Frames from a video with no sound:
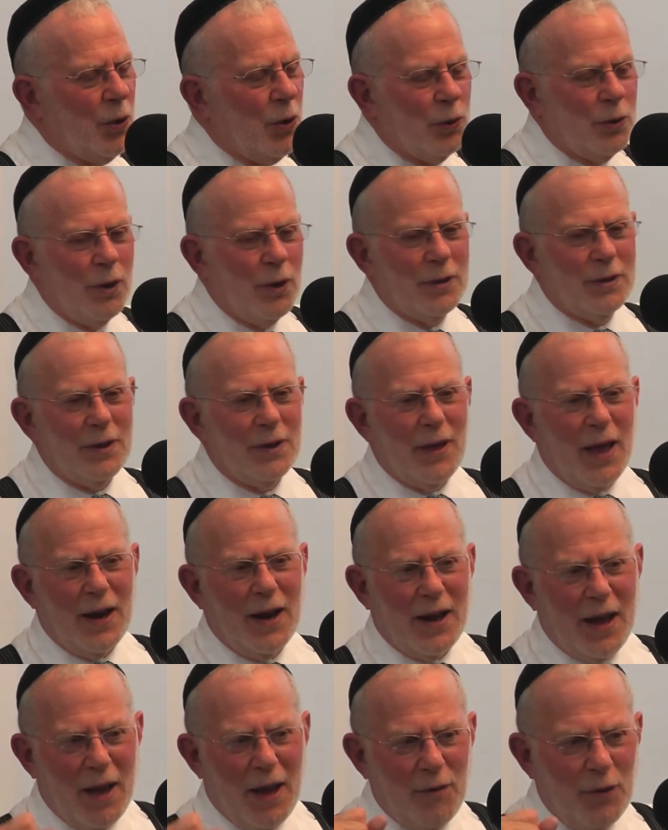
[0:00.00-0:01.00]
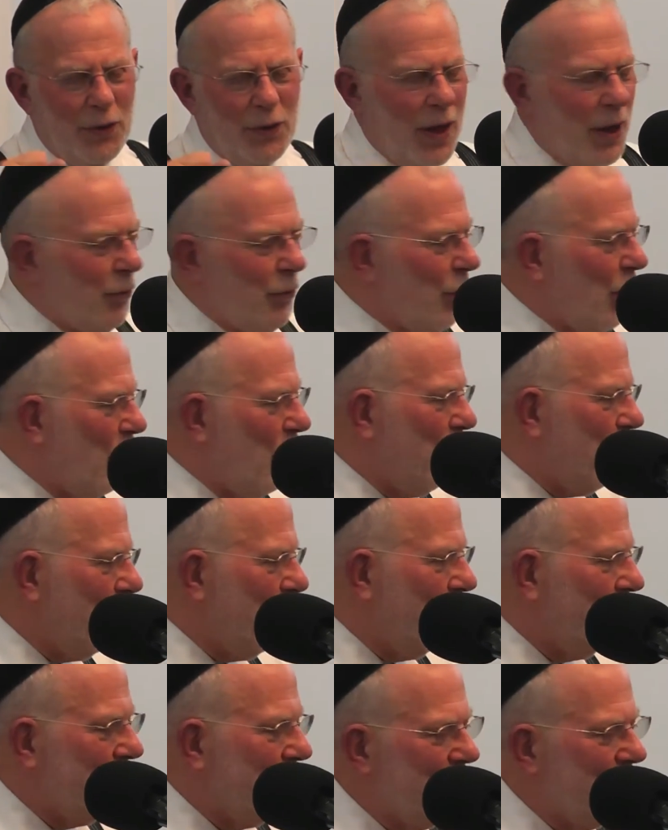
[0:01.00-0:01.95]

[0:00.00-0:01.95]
hold on to that chevel, that rope.